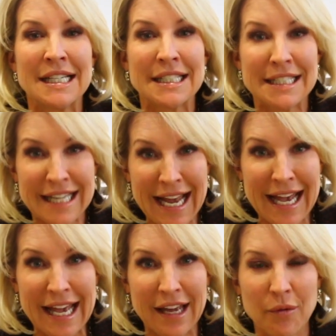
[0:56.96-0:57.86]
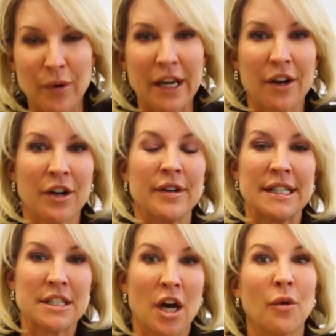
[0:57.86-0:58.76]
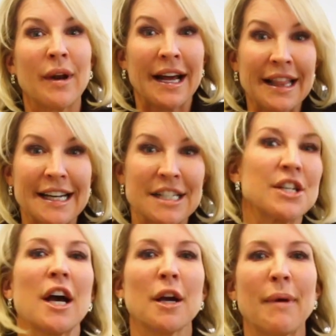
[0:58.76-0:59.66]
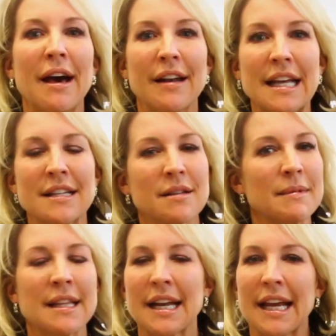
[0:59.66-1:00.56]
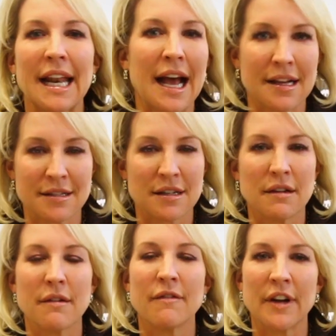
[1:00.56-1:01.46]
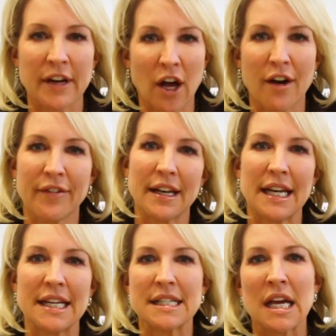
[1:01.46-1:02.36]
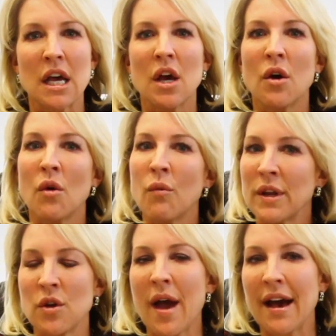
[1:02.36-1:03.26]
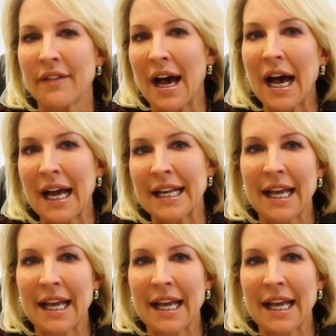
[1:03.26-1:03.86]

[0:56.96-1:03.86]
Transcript: Today, we are going to talk, what I'd like to talk about is something that I get asked very often is when you have a high